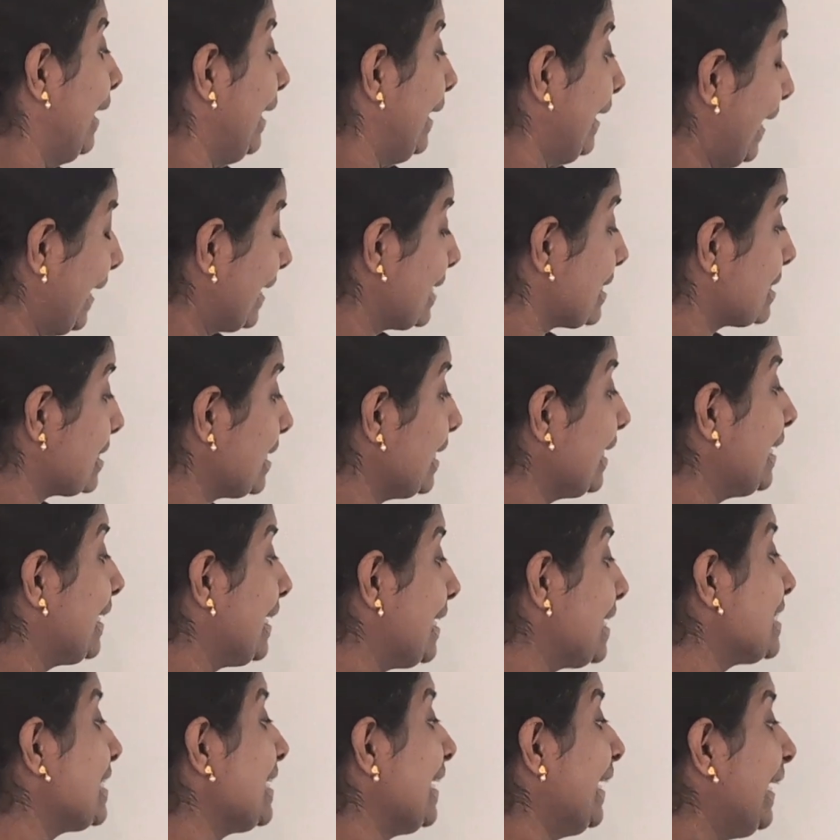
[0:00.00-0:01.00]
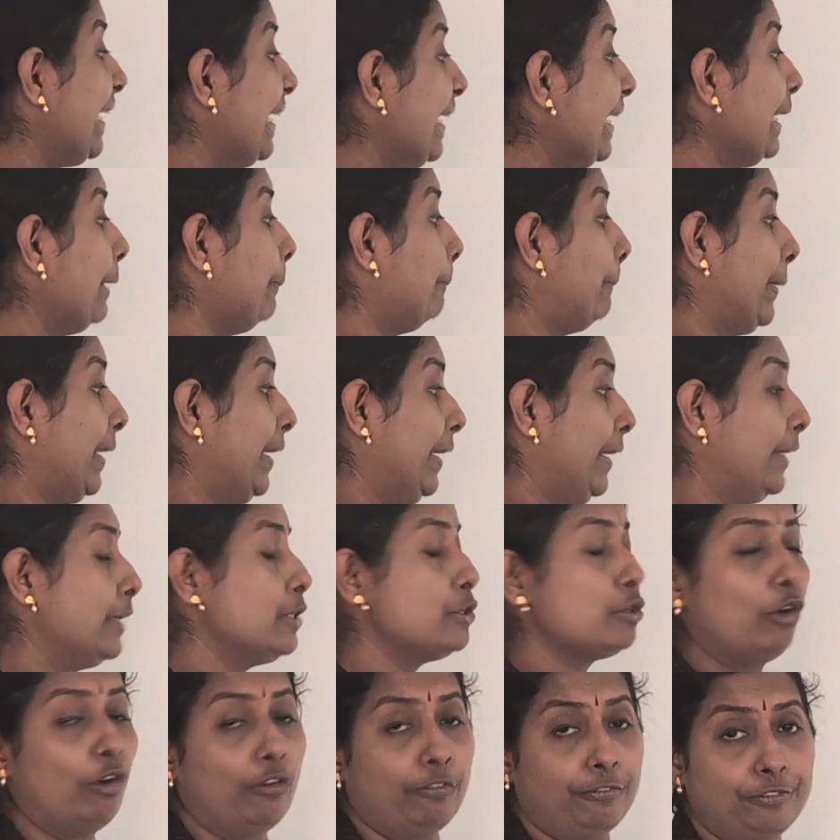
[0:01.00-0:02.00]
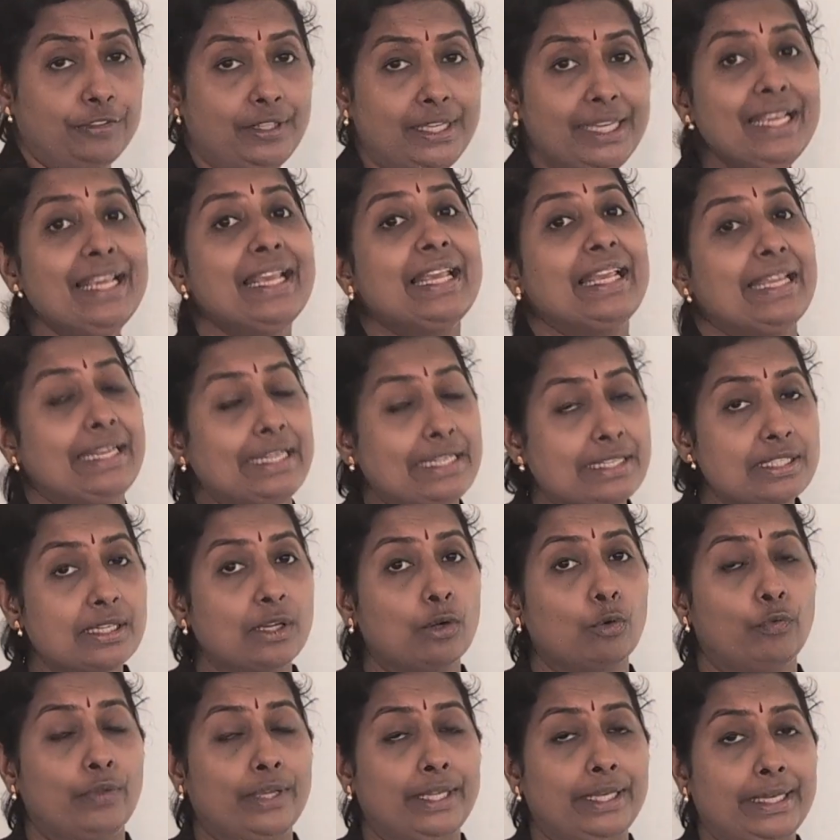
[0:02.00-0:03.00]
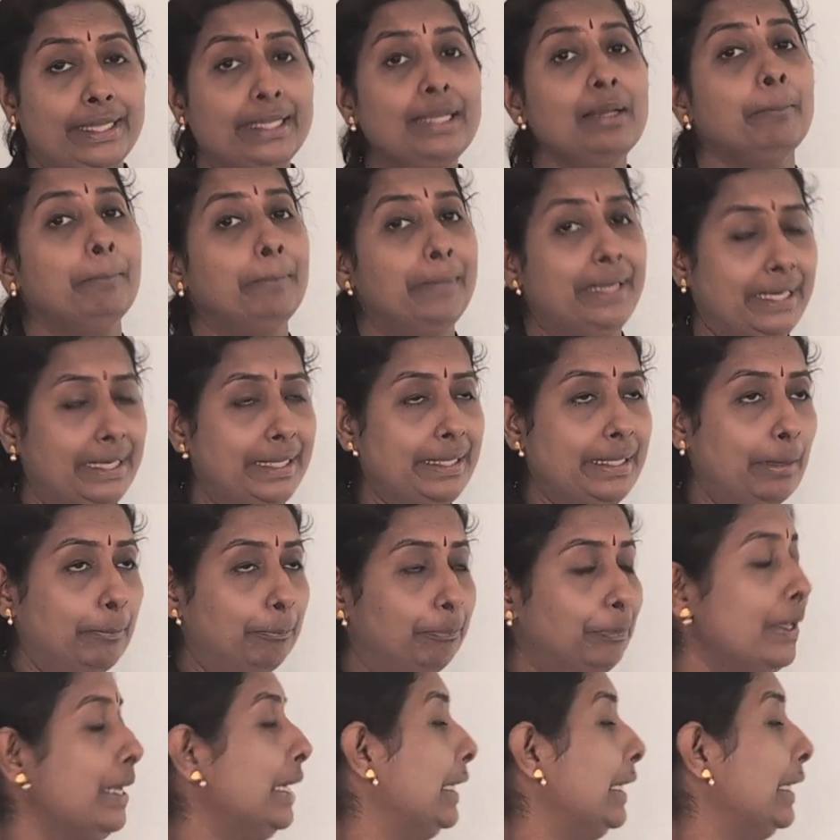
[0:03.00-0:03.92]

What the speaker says: Next, it is independent of the intervening medium.